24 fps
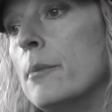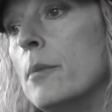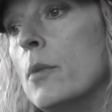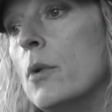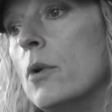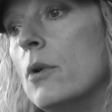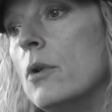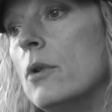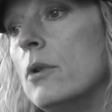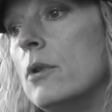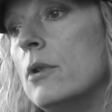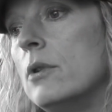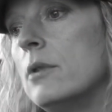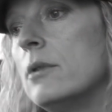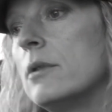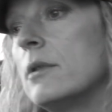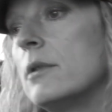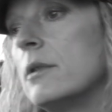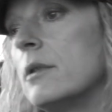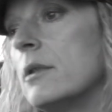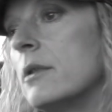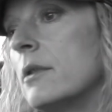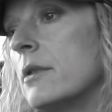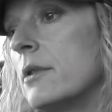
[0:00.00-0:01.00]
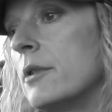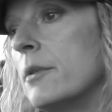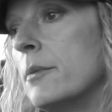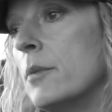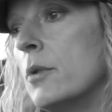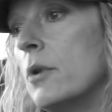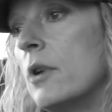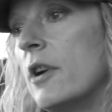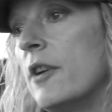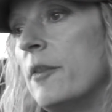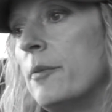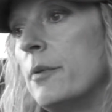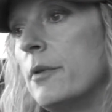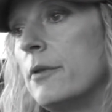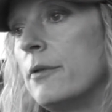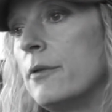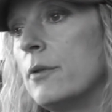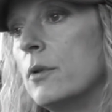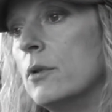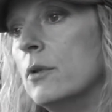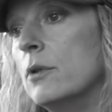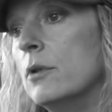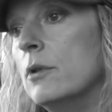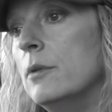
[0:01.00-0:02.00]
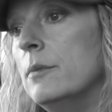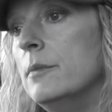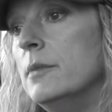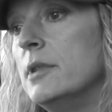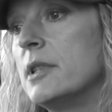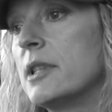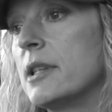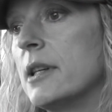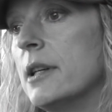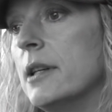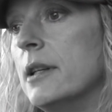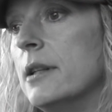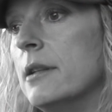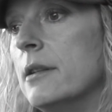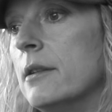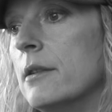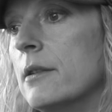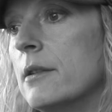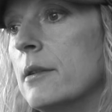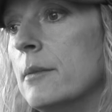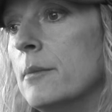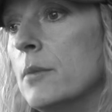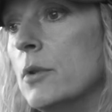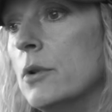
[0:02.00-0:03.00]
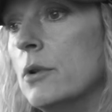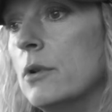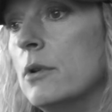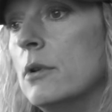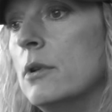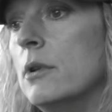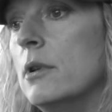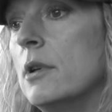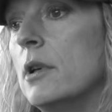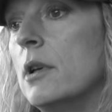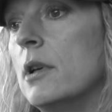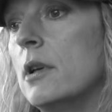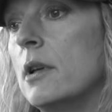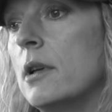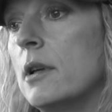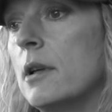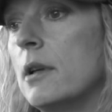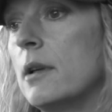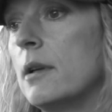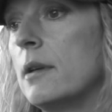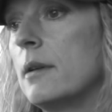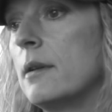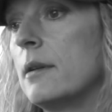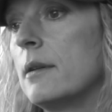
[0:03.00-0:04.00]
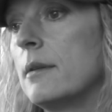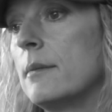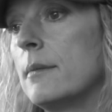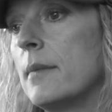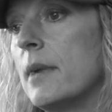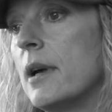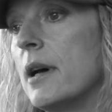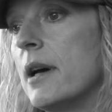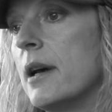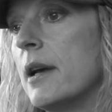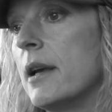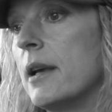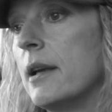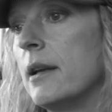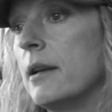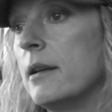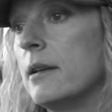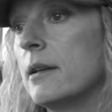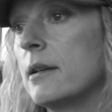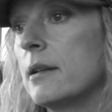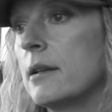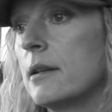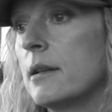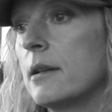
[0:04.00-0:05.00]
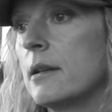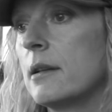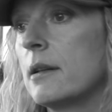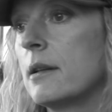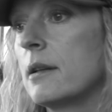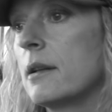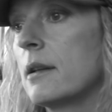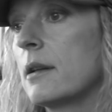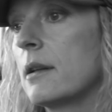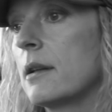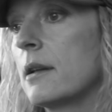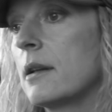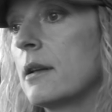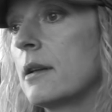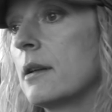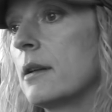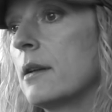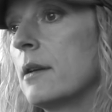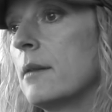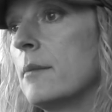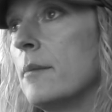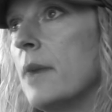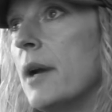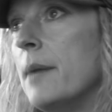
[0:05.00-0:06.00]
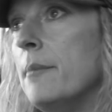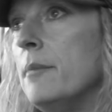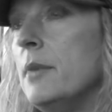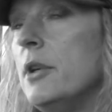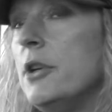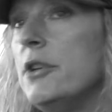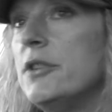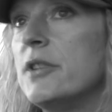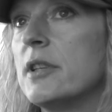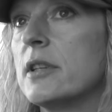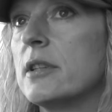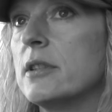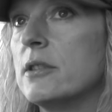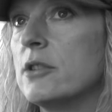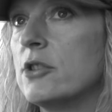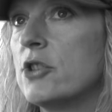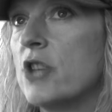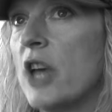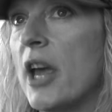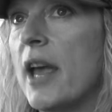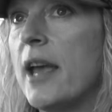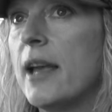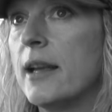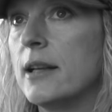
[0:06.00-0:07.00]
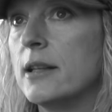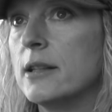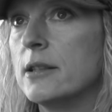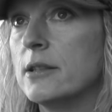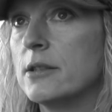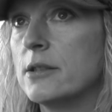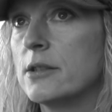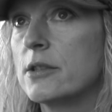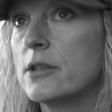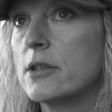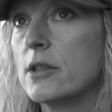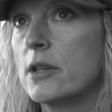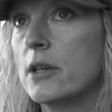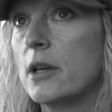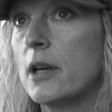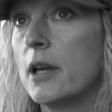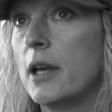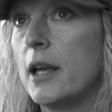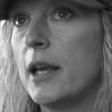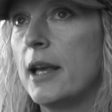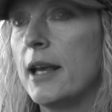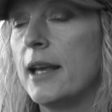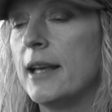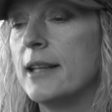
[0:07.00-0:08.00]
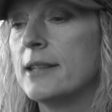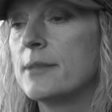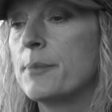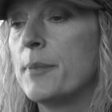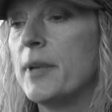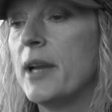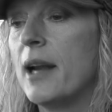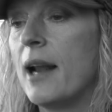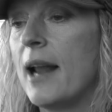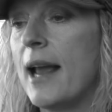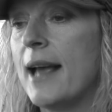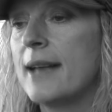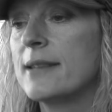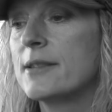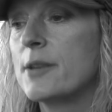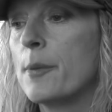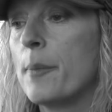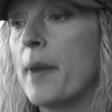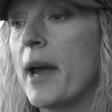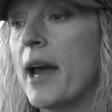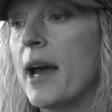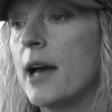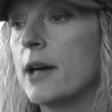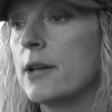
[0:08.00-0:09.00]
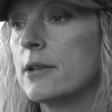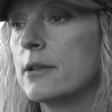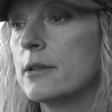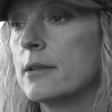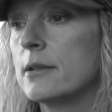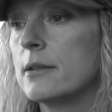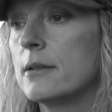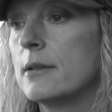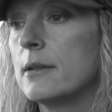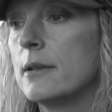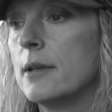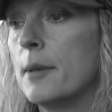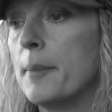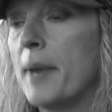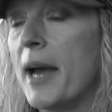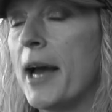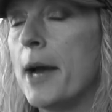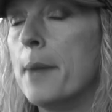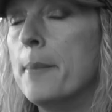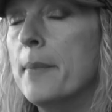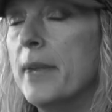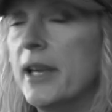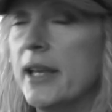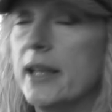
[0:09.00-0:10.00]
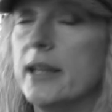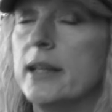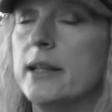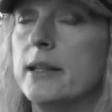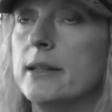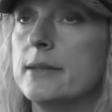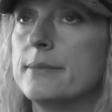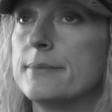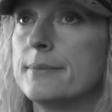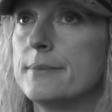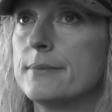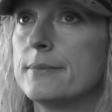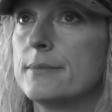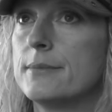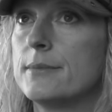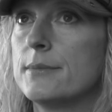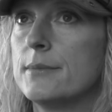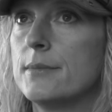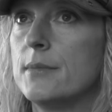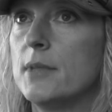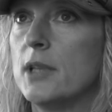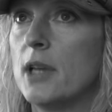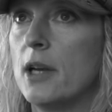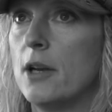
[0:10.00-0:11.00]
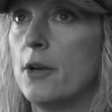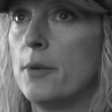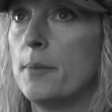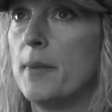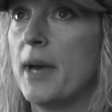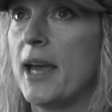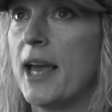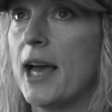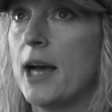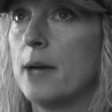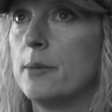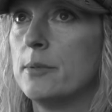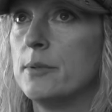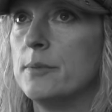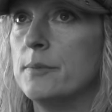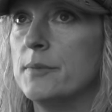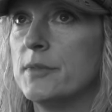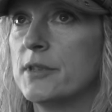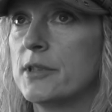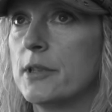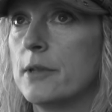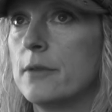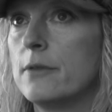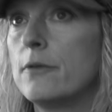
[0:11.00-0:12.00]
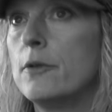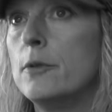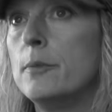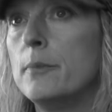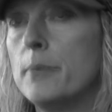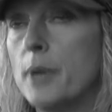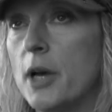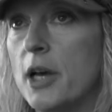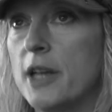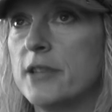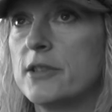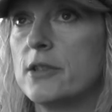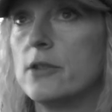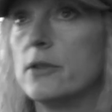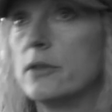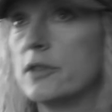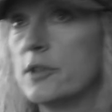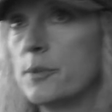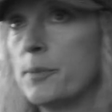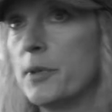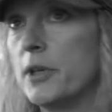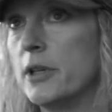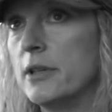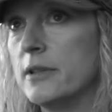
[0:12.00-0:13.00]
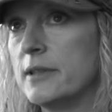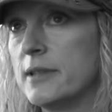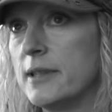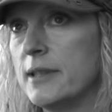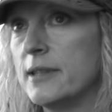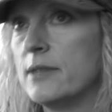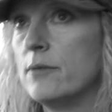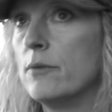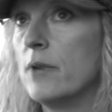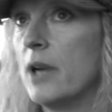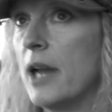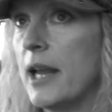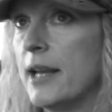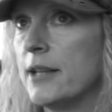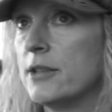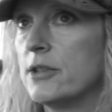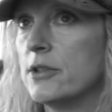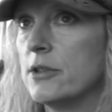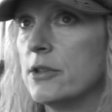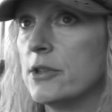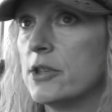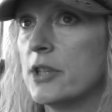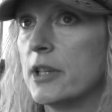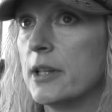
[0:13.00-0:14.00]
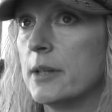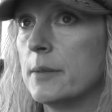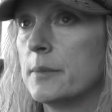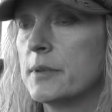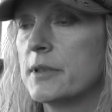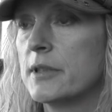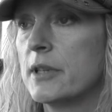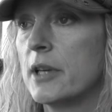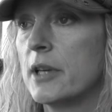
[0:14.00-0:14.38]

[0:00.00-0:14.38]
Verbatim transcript: more, the more I've performed and the more my, my music has changed, it's been less about, about me. You know, a lot of my albums are from personal experiences and relationships.